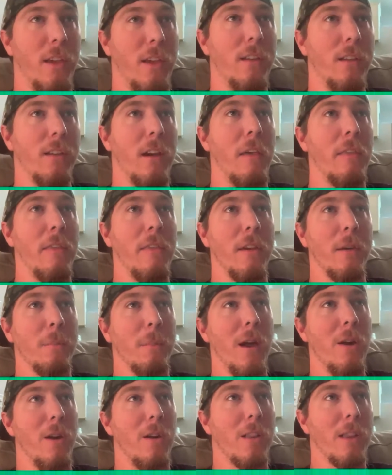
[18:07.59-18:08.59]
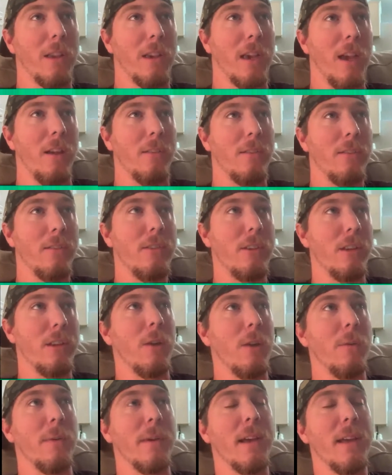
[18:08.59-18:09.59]
I think by all accounts,
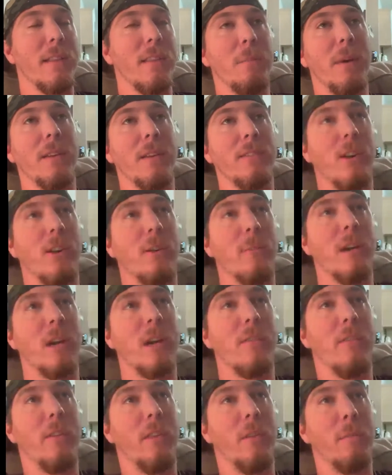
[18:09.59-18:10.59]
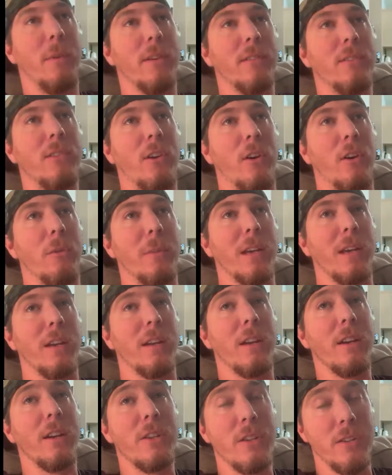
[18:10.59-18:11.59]
we had the best tournament ever, the best tournament
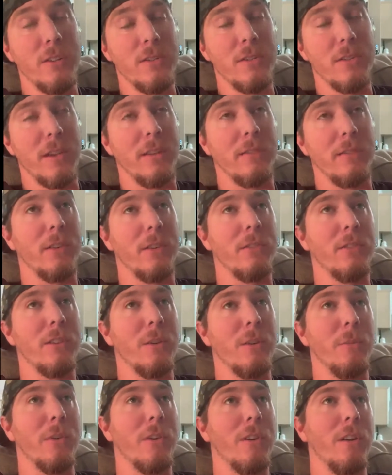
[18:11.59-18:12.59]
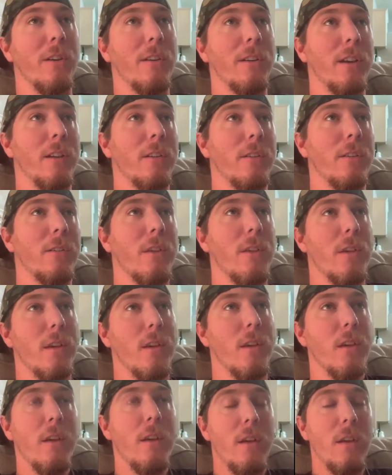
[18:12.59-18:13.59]
conditions ever. Some would argue.
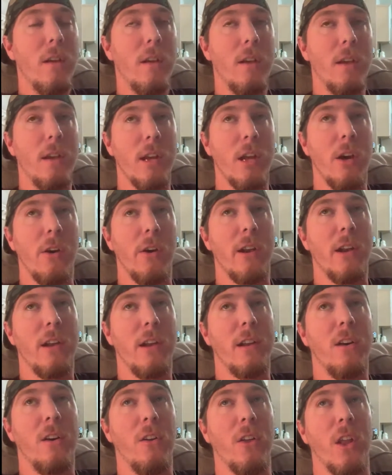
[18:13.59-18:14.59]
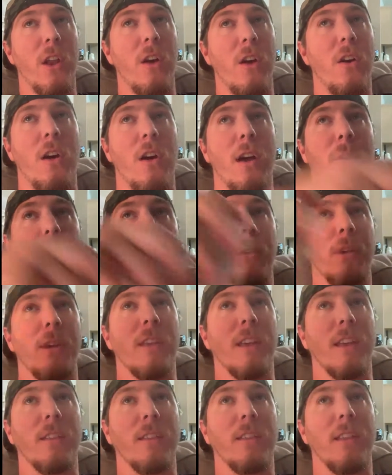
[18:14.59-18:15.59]
And all in all, I really
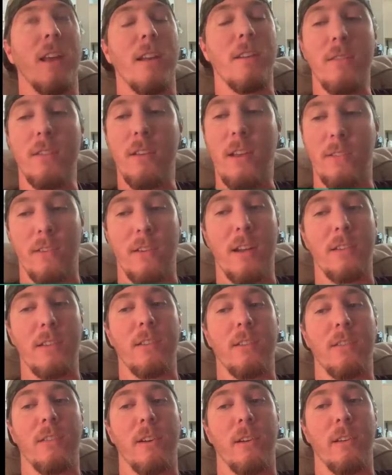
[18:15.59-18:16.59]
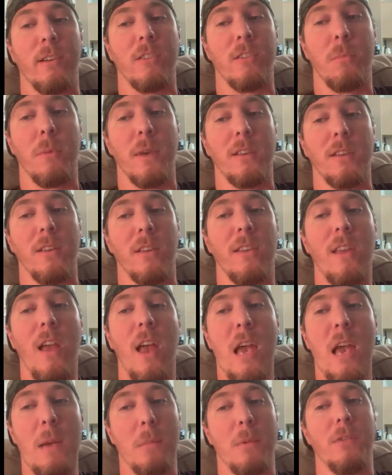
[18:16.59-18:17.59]
think that doesn't necessarily speak to the
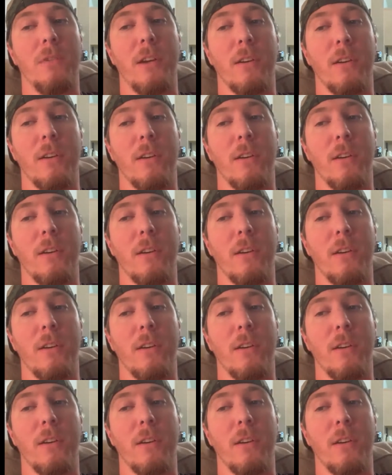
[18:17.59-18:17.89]
time of year.